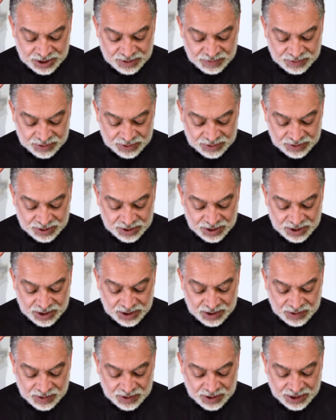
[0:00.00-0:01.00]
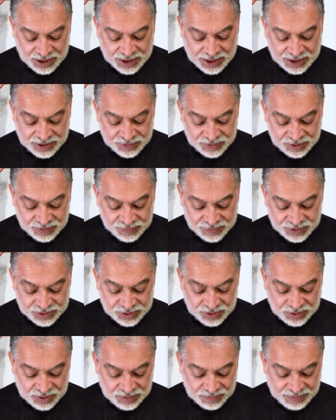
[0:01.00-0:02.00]
evil on account of the
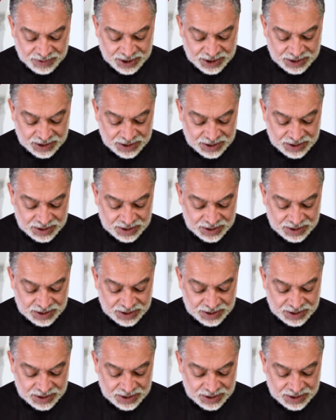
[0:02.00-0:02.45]
Son of Man.